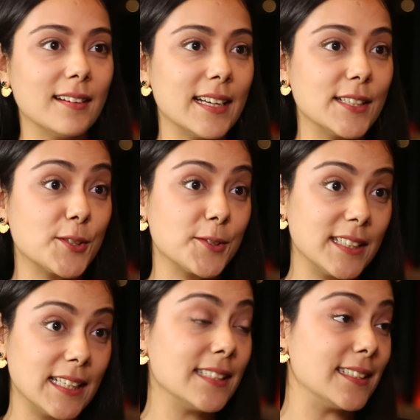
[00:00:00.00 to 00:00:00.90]
It
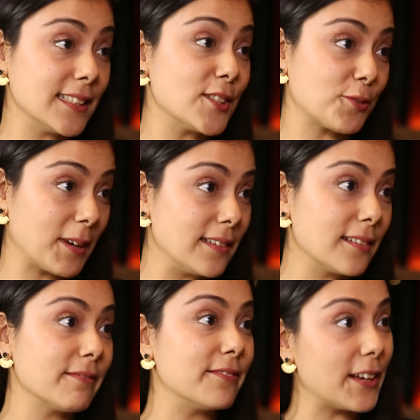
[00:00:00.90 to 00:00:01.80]
really did trend
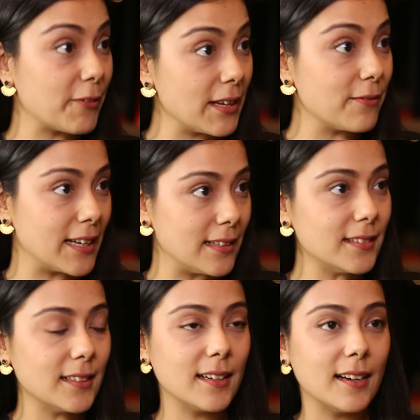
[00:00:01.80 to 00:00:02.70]
very
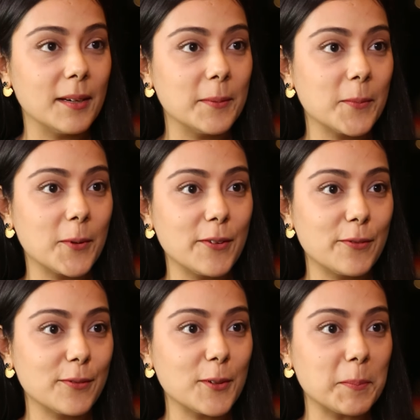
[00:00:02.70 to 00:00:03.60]
well. We've
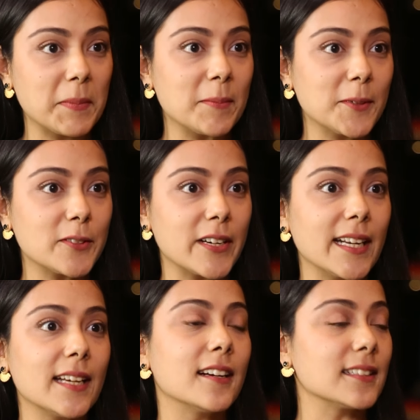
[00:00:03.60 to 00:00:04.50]
got people
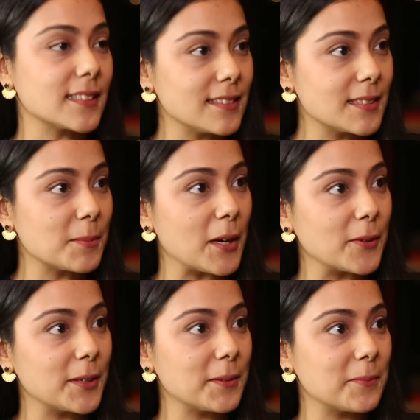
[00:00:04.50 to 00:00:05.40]
writing articles
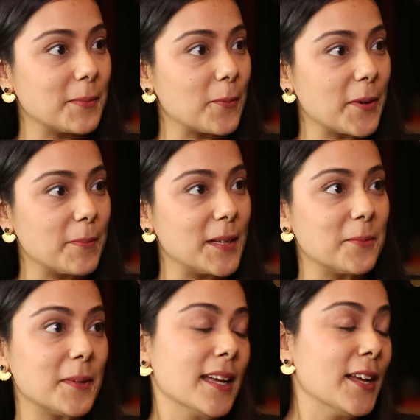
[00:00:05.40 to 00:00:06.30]
about it. We've
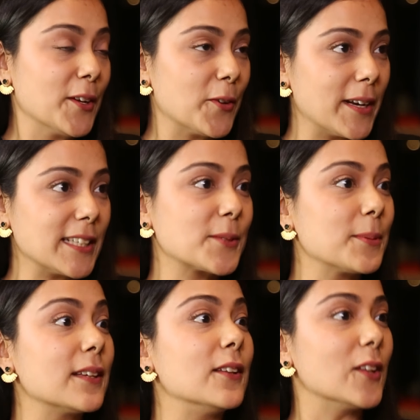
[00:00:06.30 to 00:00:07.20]
been graced
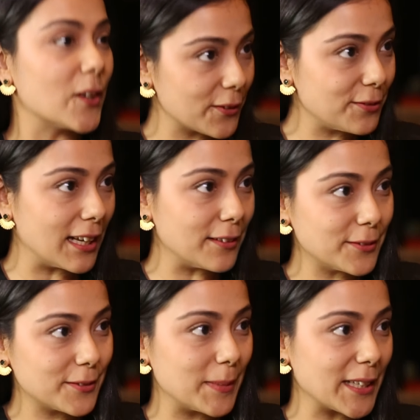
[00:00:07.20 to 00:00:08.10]
with a lot of love
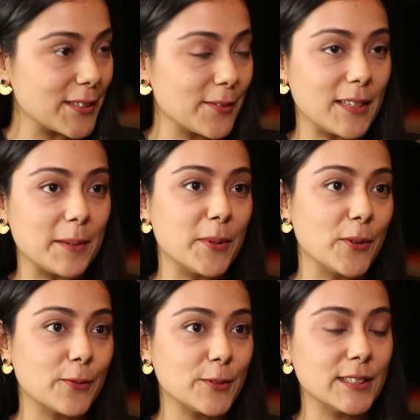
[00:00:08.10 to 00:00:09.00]
because of that
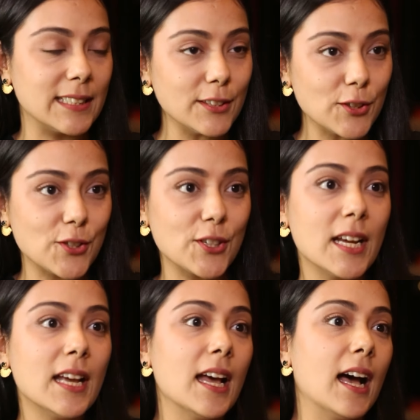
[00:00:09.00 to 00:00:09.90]
beautiful dish.
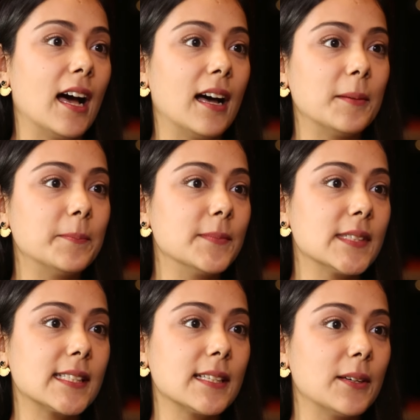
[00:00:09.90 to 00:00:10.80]

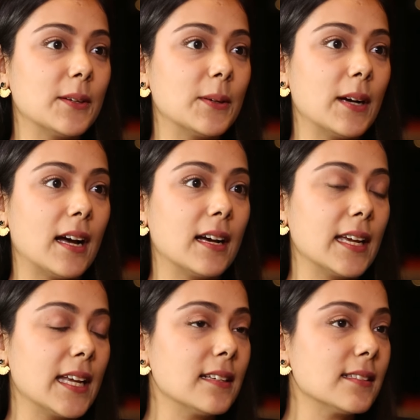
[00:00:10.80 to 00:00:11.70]
So
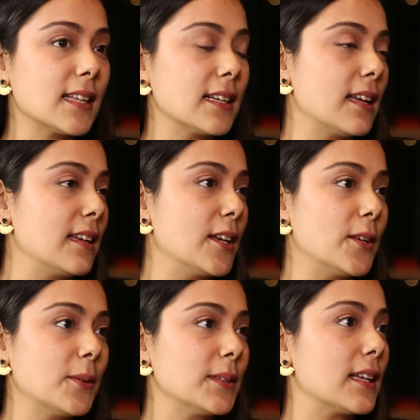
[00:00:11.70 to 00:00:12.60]
it is that, you
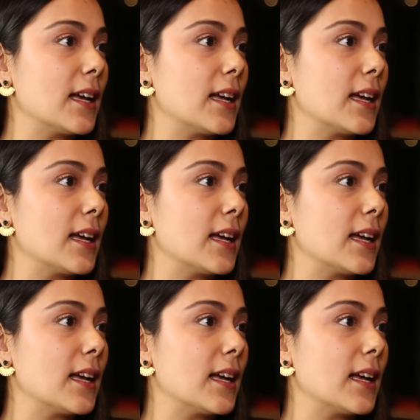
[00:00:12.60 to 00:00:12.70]
know,